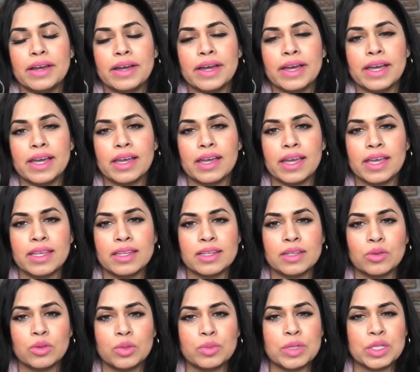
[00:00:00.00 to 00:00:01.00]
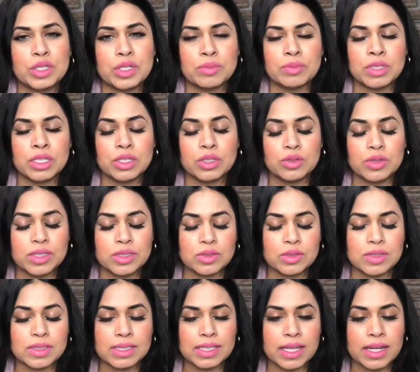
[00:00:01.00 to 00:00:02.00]
uh, and it will be shipped to you as
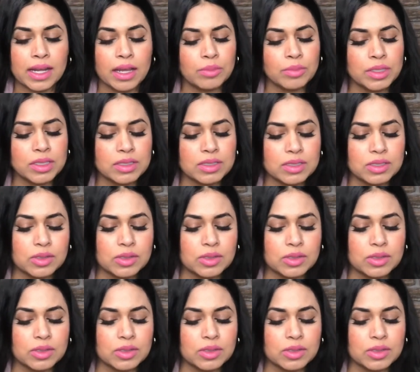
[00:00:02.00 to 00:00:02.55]
soon as that happens.